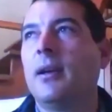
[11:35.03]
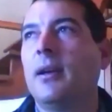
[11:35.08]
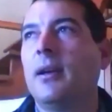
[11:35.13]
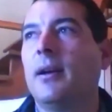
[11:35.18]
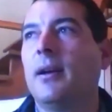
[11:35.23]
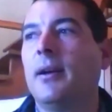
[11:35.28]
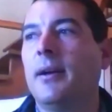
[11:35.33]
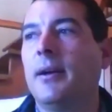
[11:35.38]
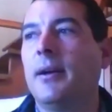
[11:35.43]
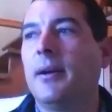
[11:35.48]

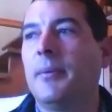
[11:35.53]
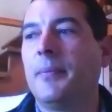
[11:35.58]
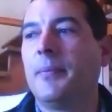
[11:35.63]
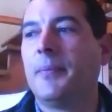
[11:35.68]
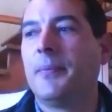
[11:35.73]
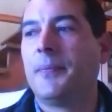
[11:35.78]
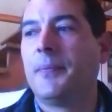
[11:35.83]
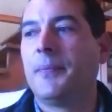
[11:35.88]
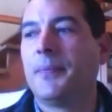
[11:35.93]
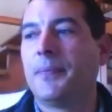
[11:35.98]

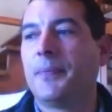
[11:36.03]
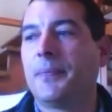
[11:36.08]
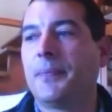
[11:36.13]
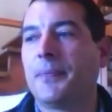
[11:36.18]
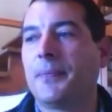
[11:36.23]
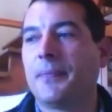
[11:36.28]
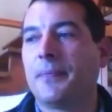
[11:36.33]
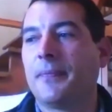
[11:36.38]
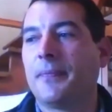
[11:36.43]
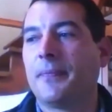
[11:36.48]

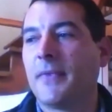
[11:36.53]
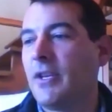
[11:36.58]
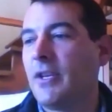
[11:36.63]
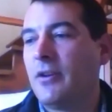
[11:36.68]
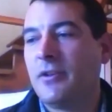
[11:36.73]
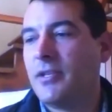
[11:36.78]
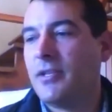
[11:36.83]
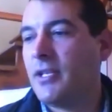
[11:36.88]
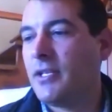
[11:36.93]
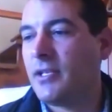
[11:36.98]

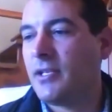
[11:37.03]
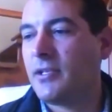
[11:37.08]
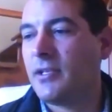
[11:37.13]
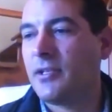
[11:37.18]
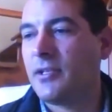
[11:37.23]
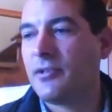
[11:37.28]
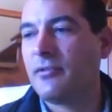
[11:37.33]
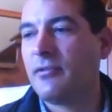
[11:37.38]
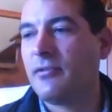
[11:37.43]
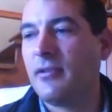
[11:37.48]
So this is
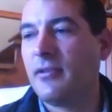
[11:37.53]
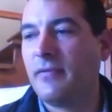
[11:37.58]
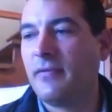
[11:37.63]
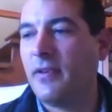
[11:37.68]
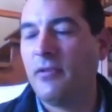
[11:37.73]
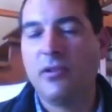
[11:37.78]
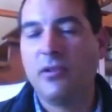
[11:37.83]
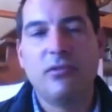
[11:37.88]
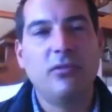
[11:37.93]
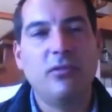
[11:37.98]
just a
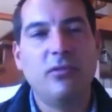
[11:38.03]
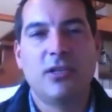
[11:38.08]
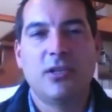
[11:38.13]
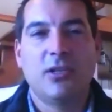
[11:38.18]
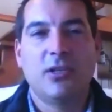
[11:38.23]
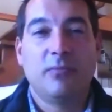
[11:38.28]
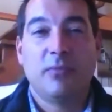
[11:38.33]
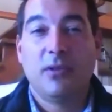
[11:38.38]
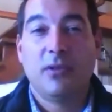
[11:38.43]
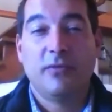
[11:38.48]
very good
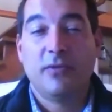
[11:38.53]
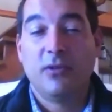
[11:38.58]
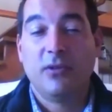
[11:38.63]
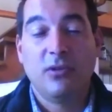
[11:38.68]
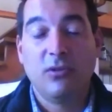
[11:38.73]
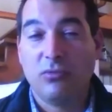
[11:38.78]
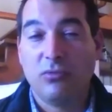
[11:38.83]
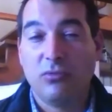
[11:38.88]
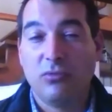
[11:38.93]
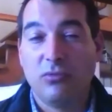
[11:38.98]
example of a
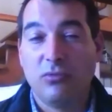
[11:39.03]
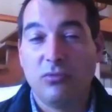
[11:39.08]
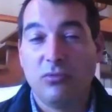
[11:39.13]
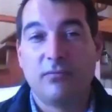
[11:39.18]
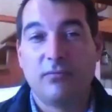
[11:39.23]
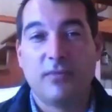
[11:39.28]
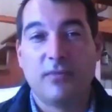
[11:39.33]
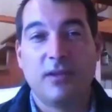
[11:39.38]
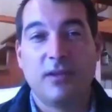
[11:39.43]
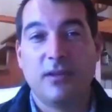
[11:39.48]
New World
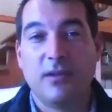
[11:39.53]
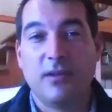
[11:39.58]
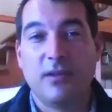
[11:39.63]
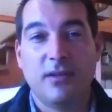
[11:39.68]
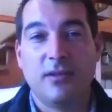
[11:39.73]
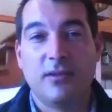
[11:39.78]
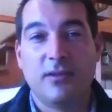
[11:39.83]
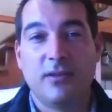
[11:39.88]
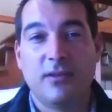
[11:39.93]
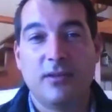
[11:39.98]

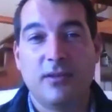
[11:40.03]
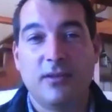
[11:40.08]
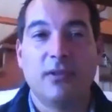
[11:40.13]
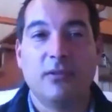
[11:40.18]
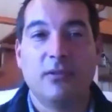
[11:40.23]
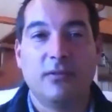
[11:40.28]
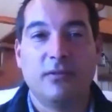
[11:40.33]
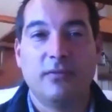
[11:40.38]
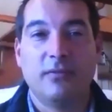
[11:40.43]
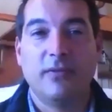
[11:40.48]

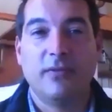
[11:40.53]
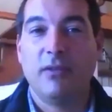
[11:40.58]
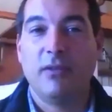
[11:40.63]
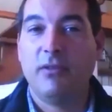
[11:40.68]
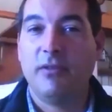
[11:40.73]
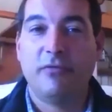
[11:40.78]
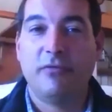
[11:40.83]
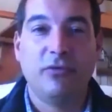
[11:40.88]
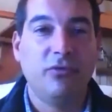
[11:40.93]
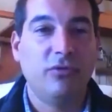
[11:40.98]
Sauvignon.
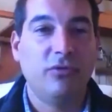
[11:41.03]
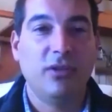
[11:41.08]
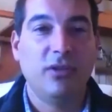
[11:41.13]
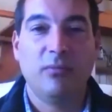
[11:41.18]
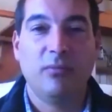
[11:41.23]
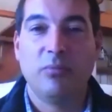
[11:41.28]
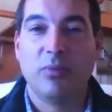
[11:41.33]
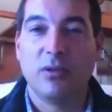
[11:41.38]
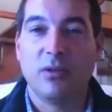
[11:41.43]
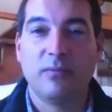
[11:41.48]
Very fruity,
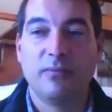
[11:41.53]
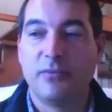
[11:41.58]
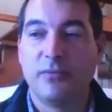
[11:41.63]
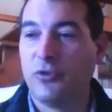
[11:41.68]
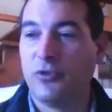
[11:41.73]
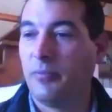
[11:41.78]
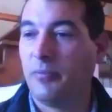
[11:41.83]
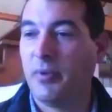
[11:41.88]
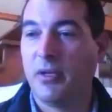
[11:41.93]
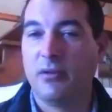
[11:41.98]
bomb,
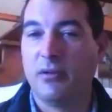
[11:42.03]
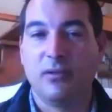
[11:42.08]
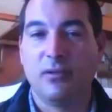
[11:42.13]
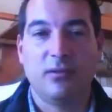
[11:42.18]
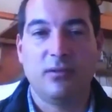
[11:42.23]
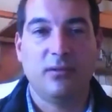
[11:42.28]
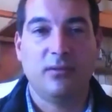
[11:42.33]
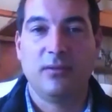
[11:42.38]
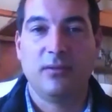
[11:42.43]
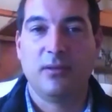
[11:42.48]

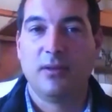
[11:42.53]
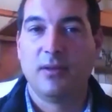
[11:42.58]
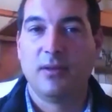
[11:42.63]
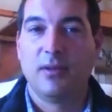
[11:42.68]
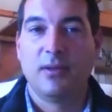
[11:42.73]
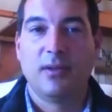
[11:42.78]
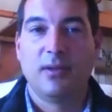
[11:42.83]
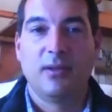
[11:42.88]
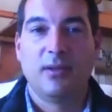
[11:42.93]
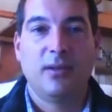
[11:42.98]
tropical,
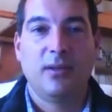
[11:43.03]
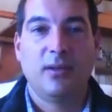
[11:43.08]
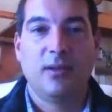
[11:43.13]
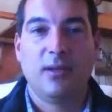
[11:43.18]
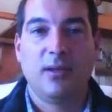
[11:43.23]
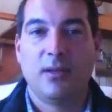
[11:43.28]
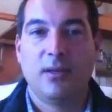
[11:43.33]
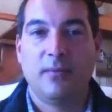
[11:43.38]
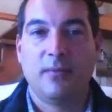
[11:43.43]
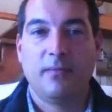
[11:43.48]

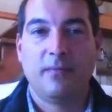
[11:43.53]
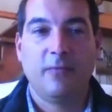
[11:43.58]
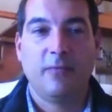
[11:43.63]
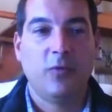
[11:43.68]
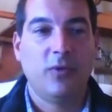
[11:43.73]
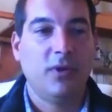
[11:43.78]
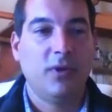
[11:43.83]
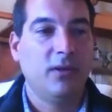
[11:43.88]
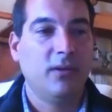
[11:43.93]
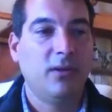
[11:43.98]

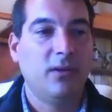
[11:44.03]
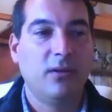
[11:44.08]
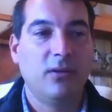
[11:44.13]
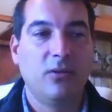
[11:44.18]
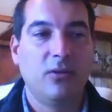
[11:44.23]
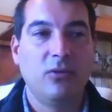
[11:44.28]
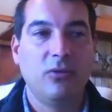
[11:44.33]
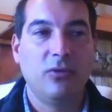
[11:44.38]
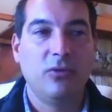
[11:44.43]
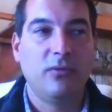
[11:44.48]
with a
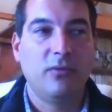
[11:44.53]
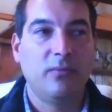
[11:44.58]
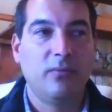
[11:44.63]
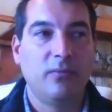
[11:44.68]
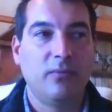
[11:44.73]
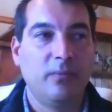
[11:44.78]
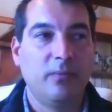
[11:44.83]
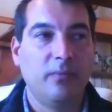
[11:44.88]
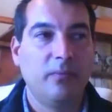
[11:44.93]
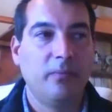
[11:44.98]
good
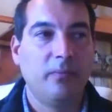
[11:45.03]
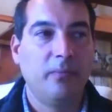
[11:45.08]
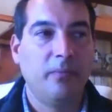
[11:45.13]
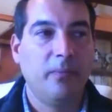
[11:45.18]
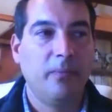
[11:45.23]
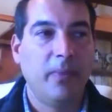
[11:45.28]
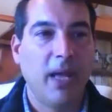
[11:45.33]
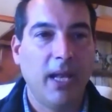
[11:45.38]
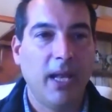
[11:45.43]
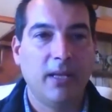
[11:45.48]

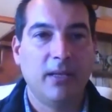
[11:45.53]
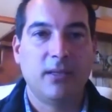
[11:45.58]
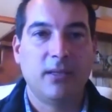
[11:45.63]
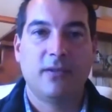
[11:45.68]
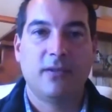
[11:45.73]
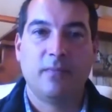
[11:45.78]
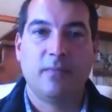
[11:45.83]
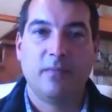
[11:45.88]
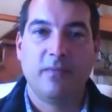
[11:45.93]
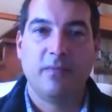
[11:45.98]

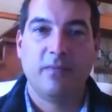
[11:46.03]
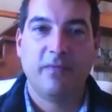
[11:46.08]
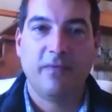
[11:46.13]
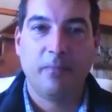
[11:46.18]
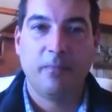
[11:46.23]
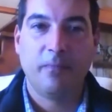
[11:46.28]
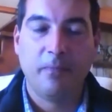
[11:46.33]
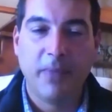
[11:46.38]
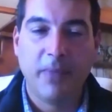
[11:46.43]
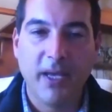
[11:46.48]
balanced,
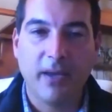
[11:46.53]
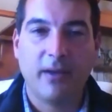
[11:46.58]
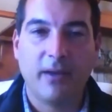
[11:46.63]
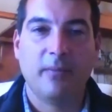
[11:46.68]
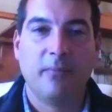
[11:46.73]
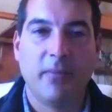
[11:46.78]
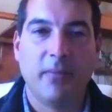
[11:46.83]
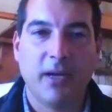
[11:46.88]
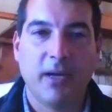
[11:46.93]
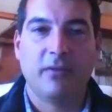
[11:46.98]
big
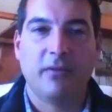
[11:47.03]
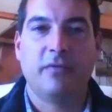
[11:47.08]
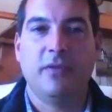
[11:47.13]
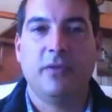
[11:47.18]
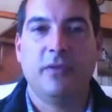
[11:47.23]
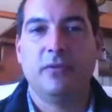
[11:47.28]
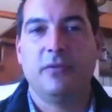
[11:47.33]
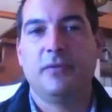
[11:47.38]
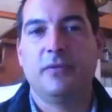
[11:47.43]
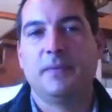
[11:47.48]

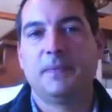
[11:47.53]
mouthfeel.